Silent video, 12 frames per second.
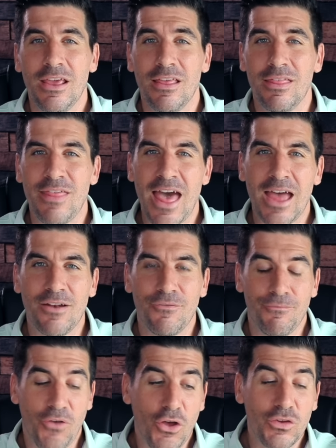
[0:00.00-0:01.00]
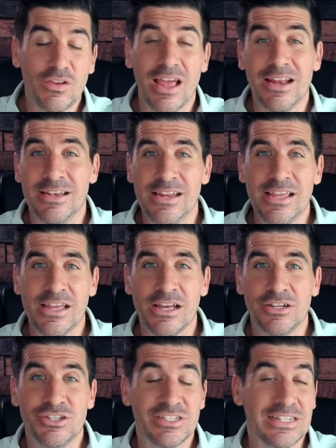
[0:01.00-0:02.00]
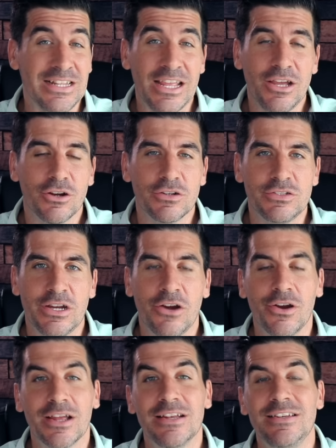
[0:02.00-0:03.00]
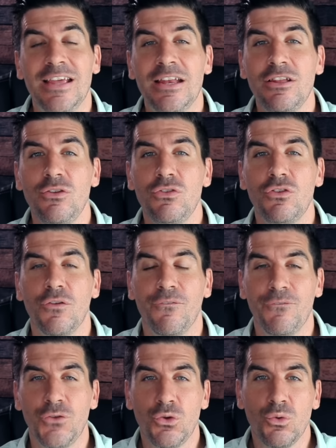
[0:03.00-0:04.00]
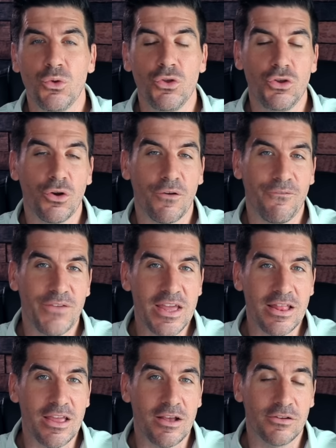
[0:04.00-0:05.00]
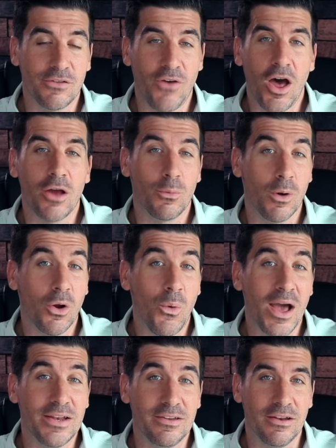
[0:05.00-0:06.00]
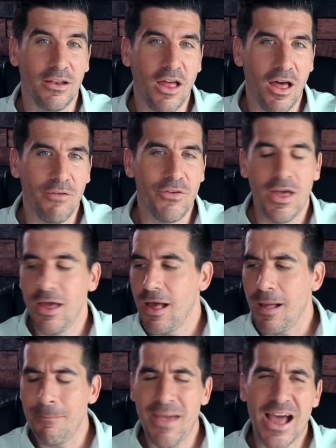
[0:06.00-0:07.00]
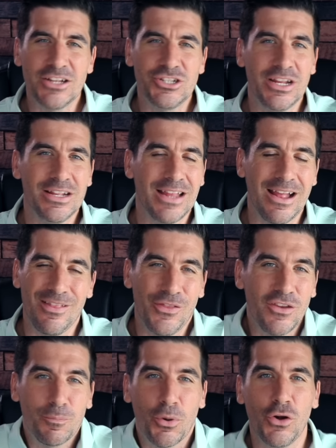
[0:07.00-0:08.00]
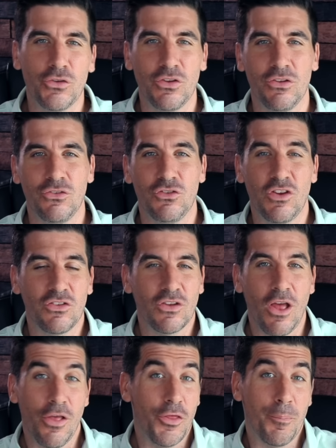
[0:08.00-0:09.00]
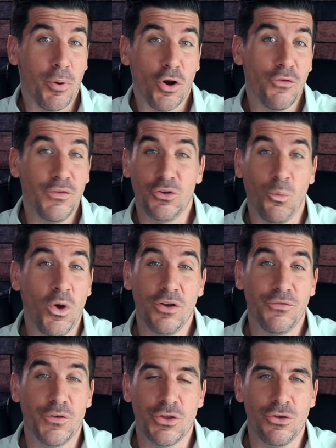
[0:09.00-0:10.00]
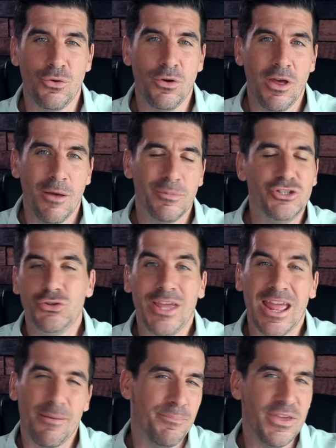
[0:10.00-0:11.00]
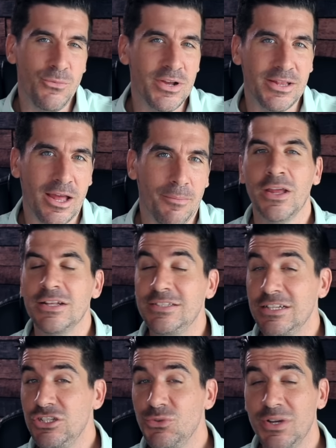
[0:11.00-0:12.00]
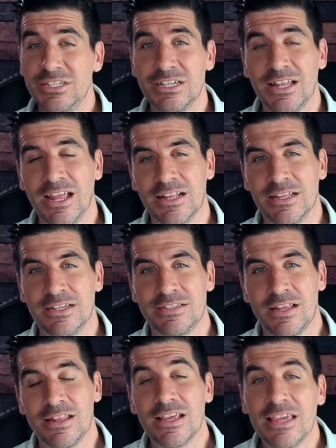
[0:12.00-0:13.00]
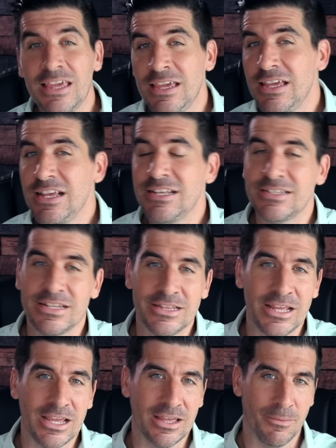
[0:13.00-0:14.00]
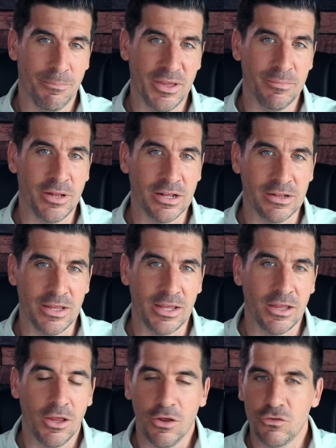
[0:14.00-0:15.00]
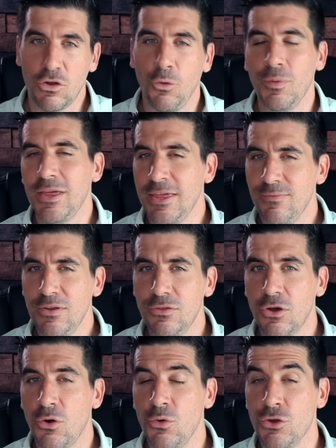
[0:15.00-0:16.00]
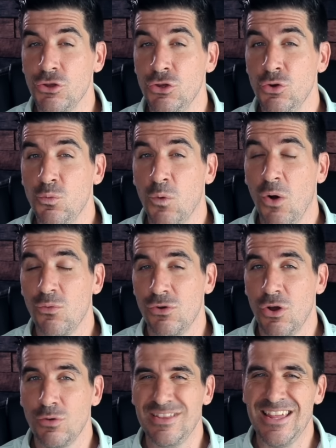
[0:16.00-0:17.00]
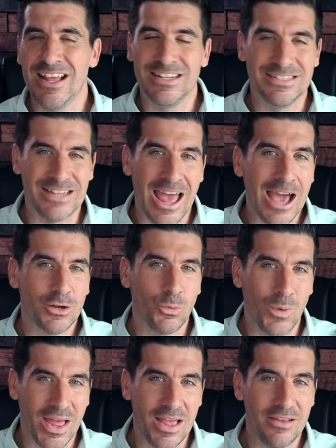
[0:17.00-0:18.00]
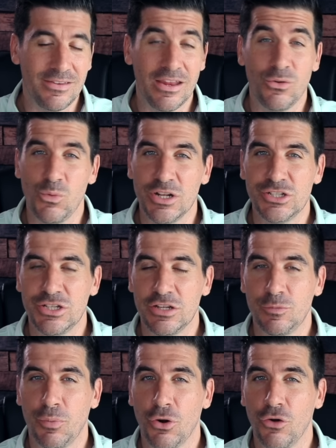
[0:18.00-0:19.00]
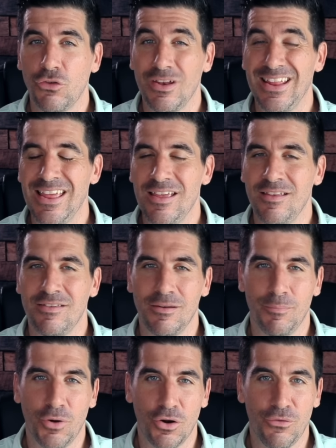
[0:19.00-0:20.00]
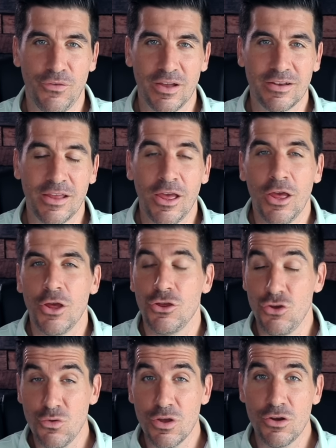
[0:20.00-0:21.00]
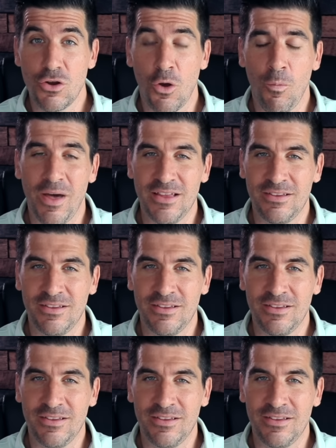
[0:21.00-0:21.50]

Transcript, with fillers: that false idea just lingers there and continues to fuel your feelings of unrequited love, imagining that this person's just the perfect one for you, but you can't be with them. In a situation like this, the key is to think biblically. So even though you won't know the exact ways in which this person is imperfect, you can know by